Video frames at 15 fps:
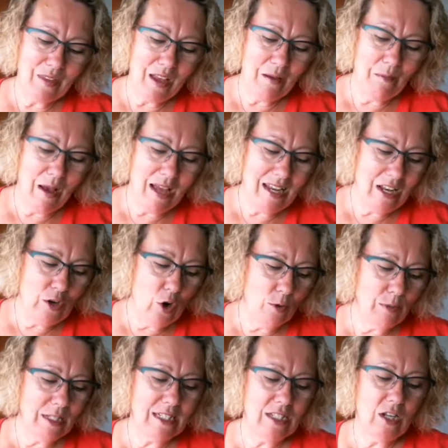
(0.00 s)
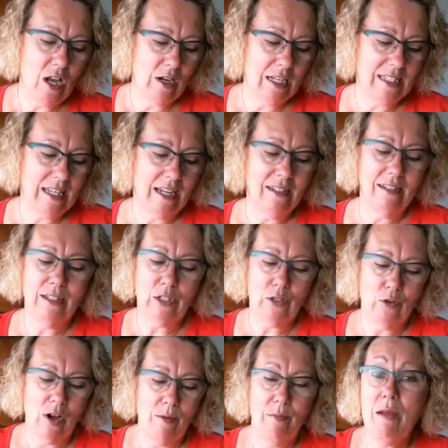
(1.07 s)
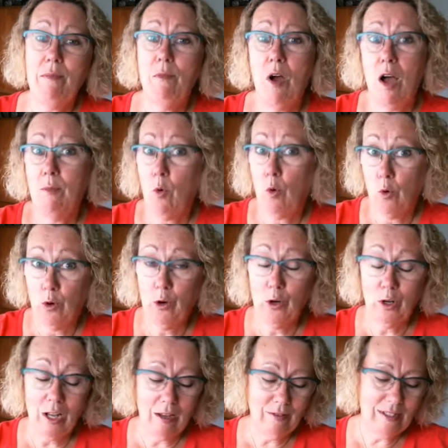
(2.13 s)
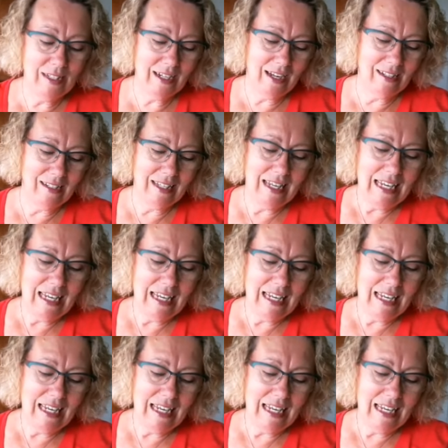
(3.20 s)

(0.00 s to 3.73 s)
But normal does not exactly describe my mom or her lifestyle.